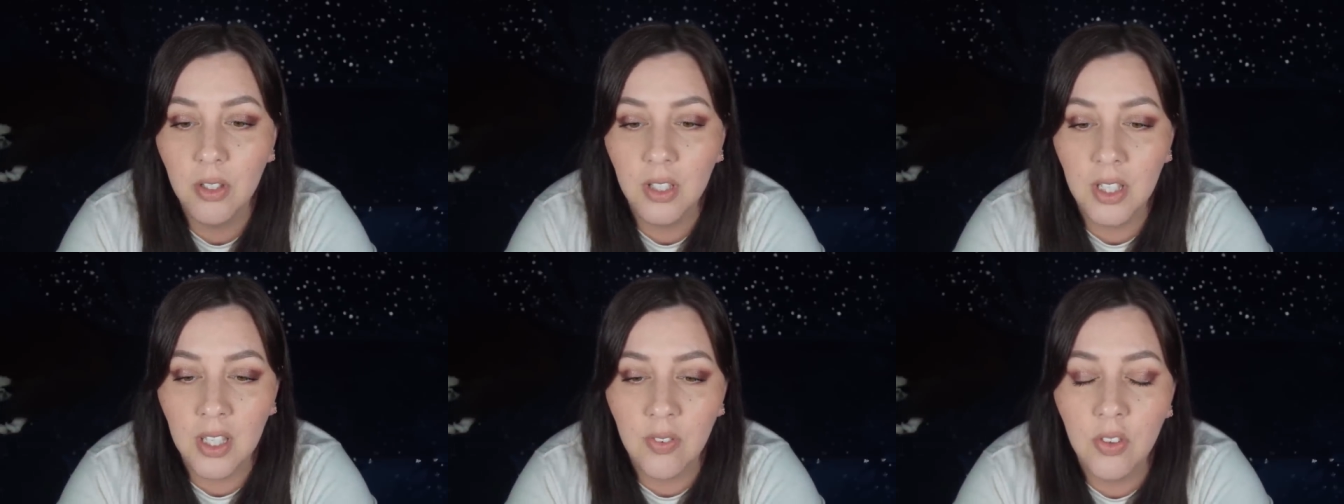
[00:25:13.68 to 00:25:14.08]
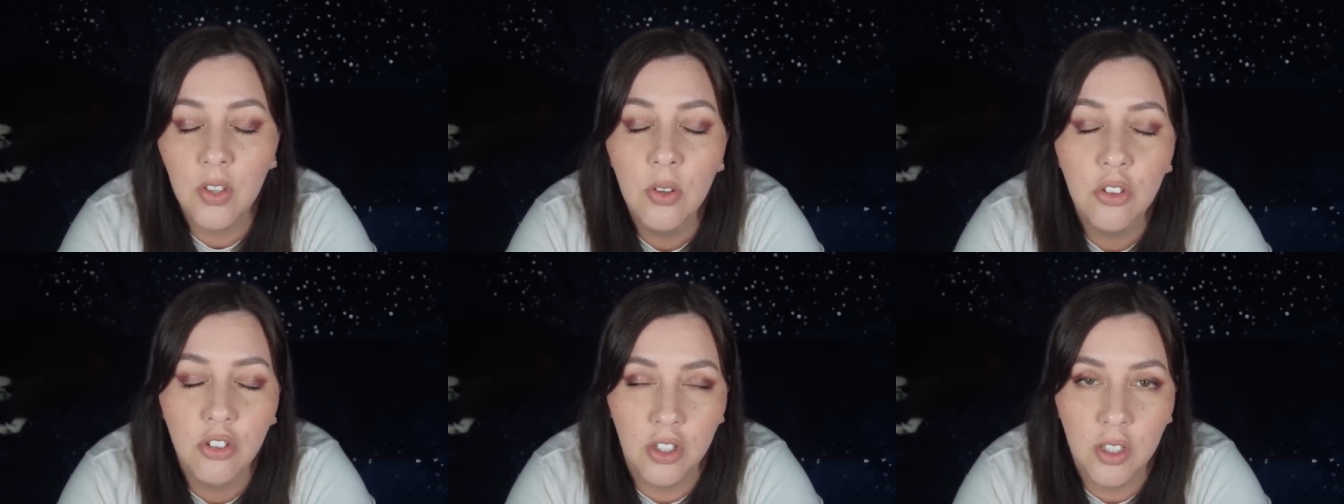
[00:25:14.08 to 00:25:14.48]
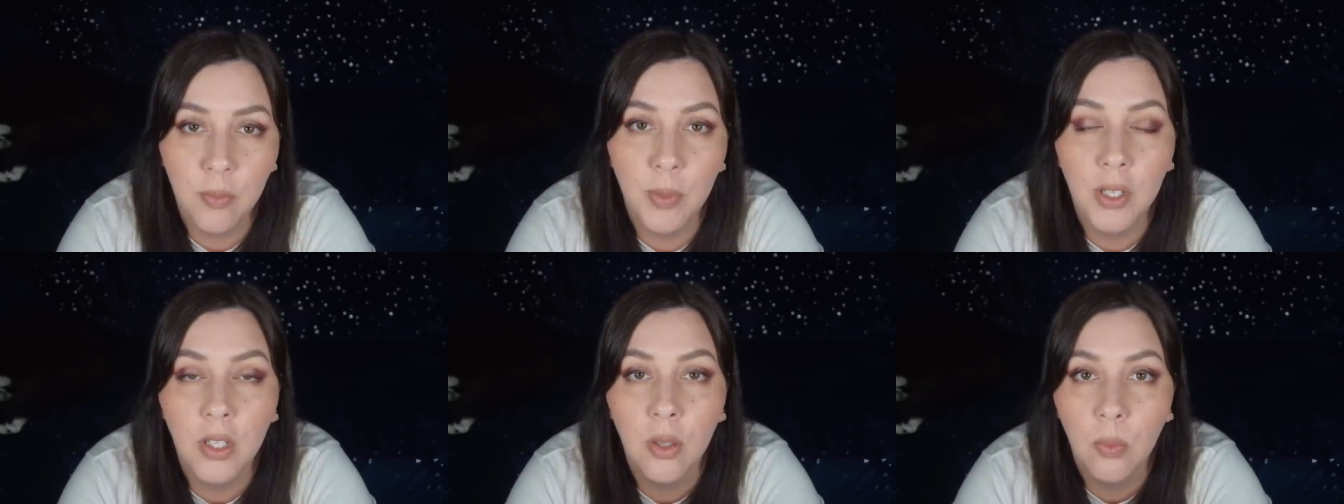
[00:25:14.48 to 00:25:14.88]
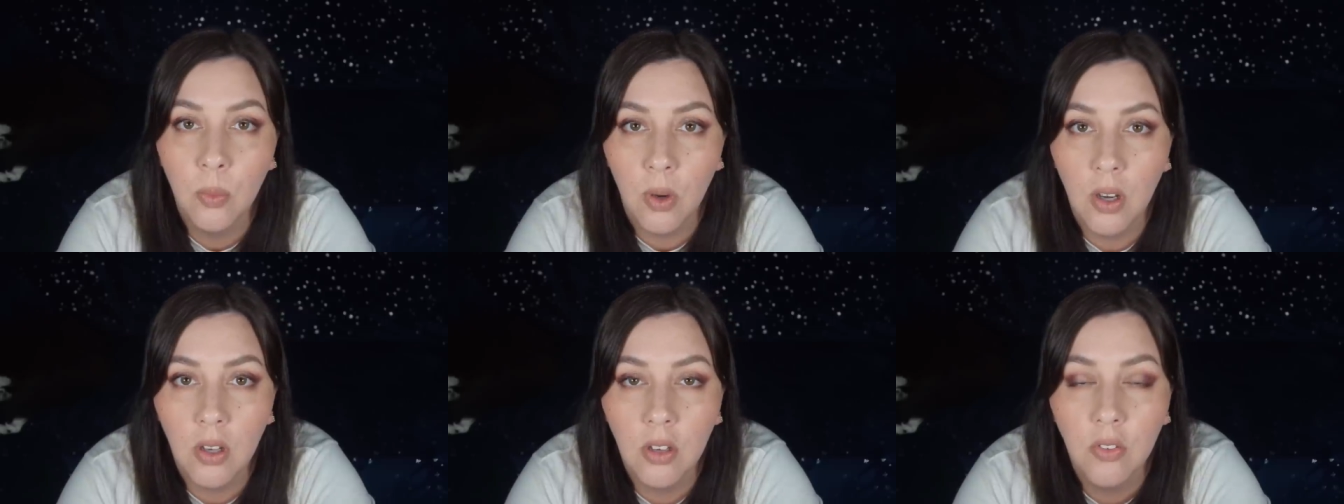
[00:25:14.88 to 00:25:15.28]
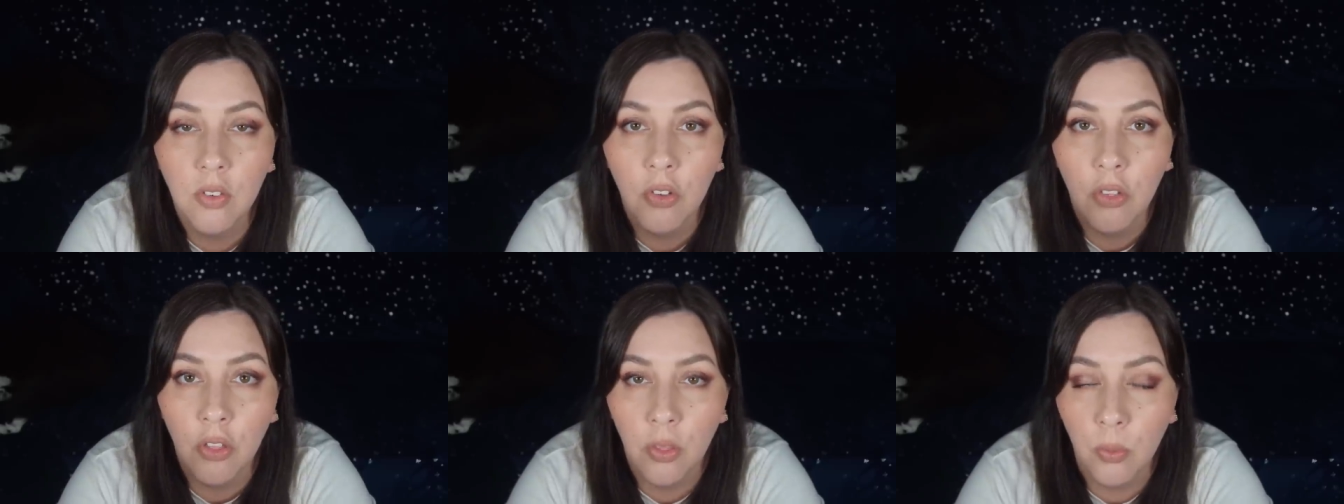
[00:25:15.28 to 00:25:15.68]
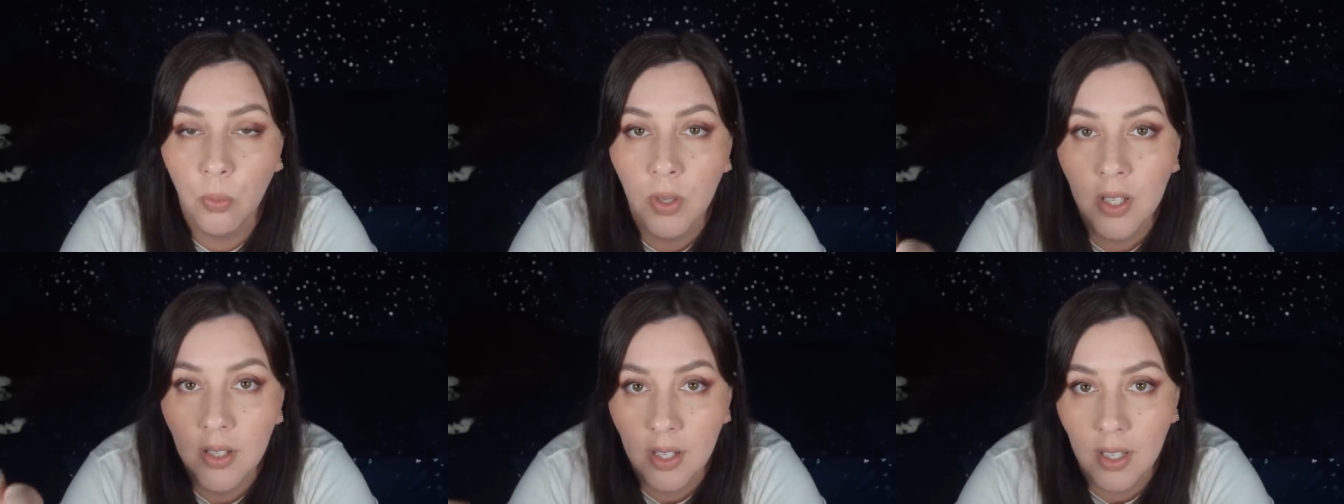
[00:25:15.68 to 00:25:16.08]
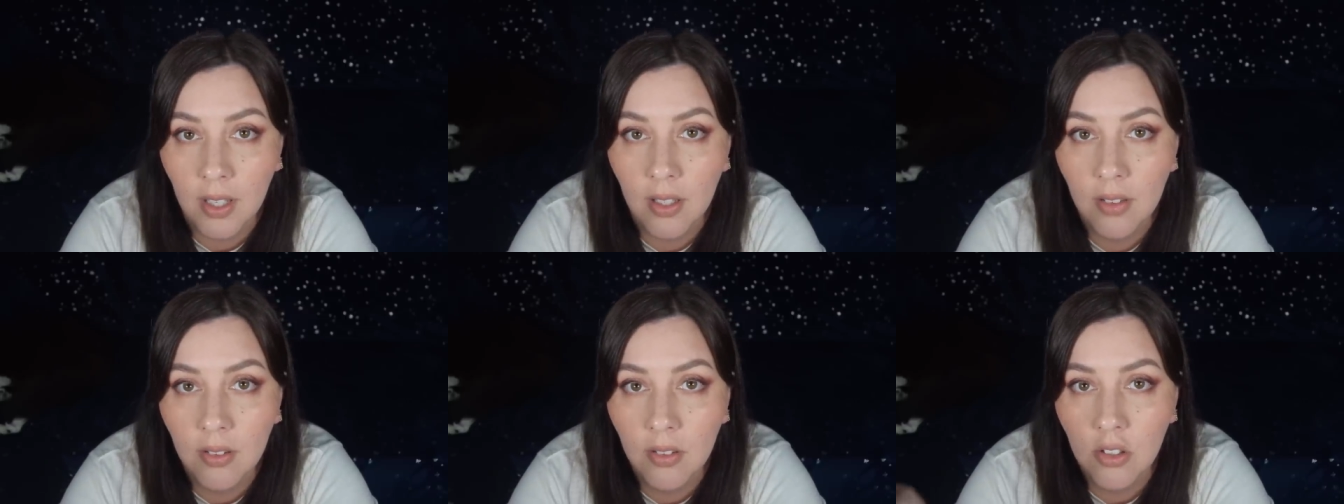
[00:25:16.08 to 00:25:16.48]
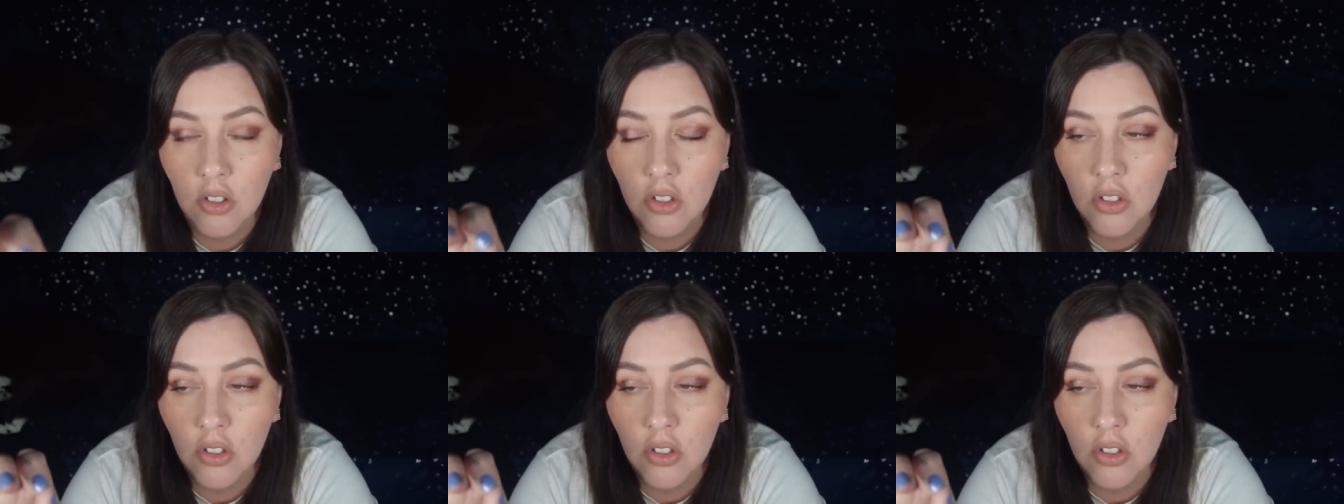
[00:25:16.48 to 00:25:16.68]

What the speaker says: even though she had been in the water for 3 days,